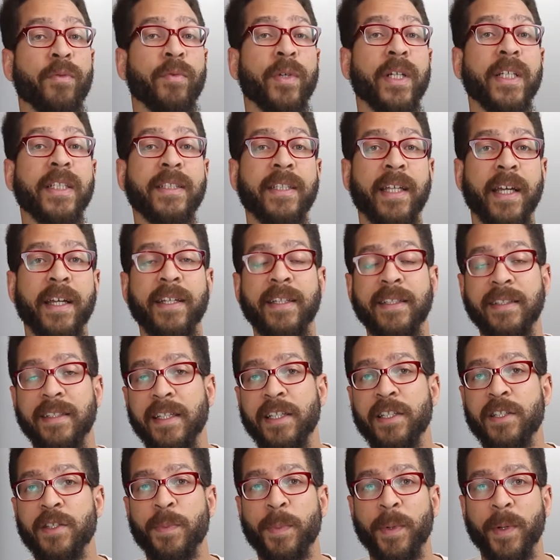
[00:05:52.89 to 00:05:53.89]
Reed said his
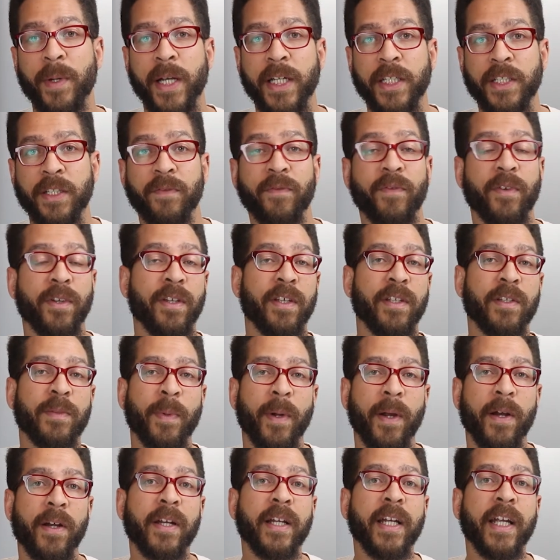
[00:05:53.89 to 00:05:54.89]
inspiration for this
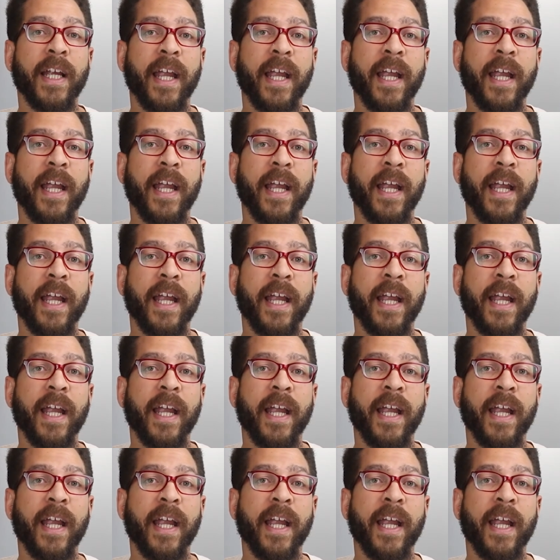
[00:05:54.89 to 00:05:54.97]
part of the